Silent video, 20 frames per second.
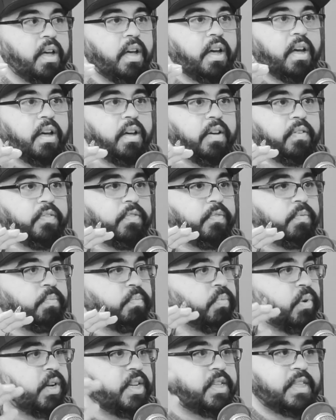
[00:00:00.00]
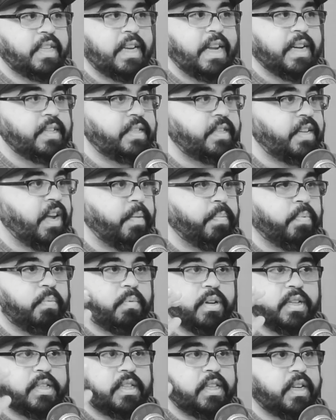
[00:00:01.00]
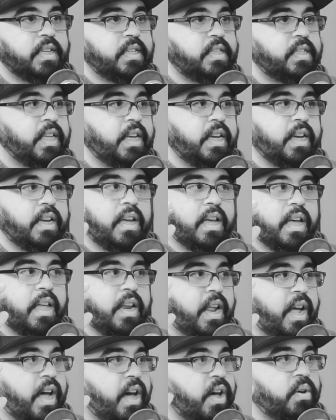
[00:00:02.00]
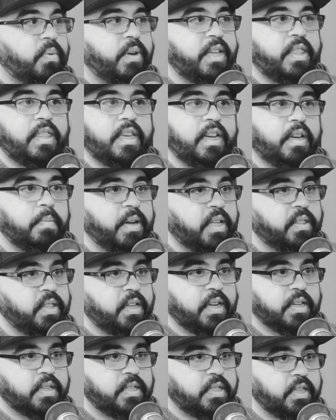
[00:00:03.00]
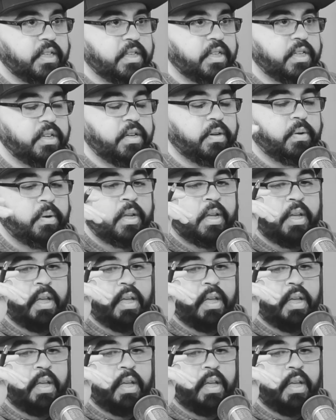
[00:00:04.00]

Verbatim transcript: of what is the next step? What is the next thing? And how do I think about the next thing to do?